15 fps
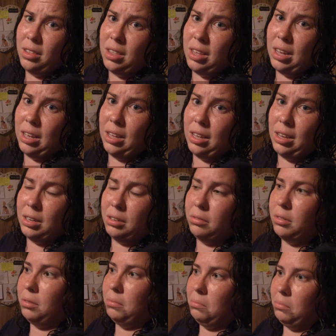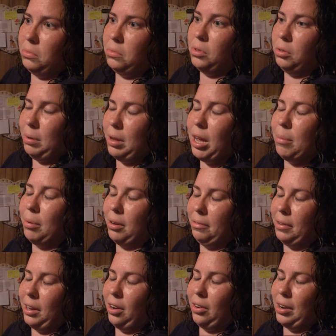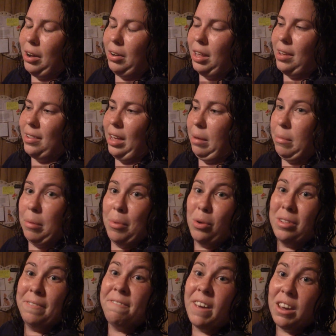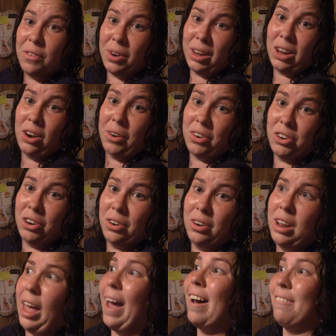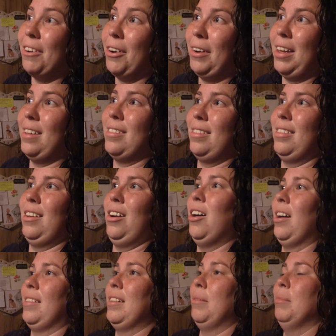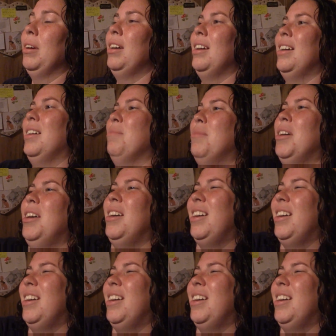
then you'd be able to figure it out. He's like my most favorite character ever. He's awesome. But,